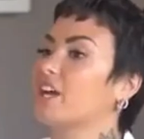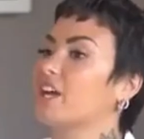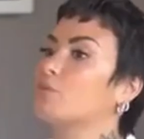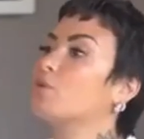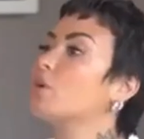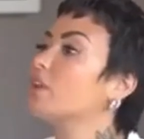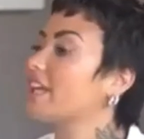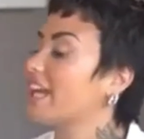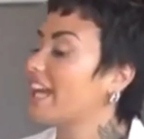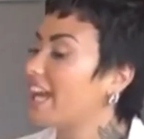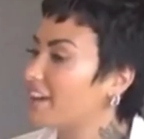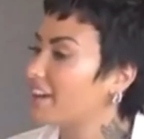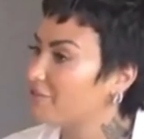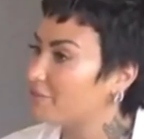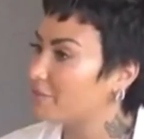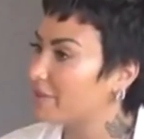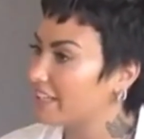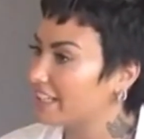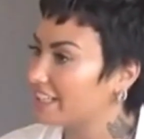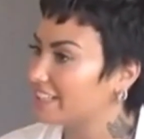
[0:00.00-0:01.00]
Well, I have
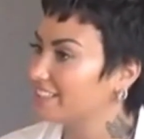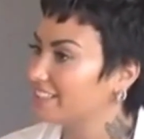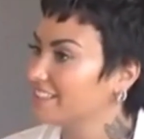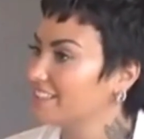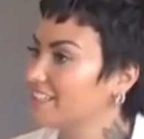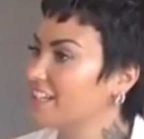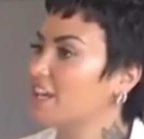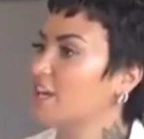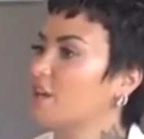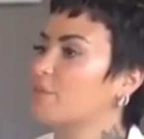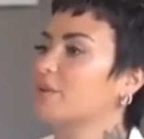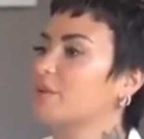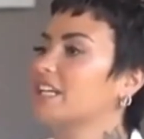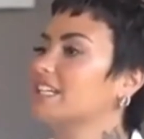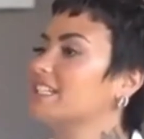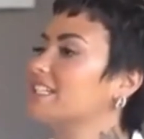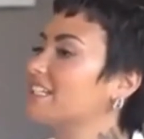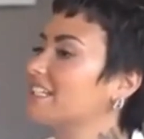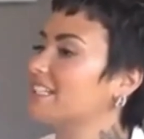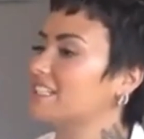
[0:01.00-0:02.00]
been, but I
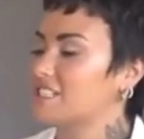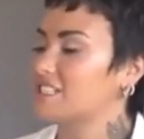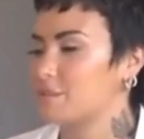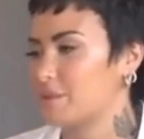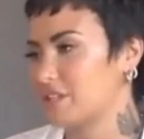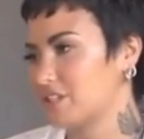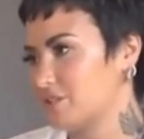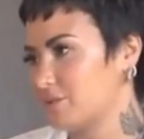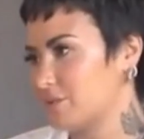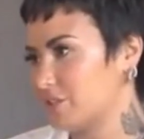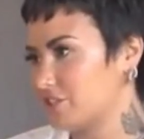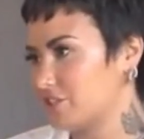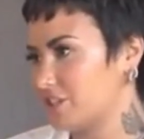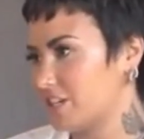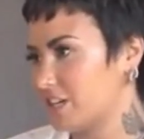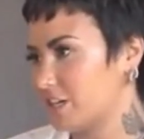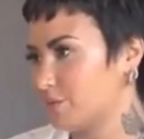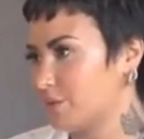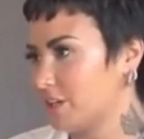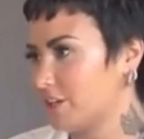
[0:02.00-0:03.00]
didn't get to spend too much
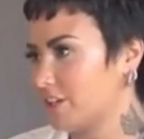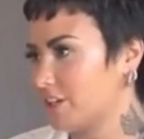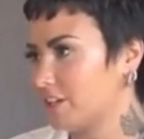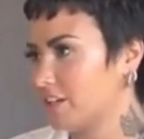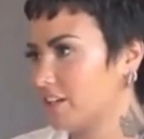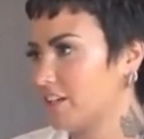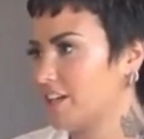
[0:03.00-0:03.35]
time there.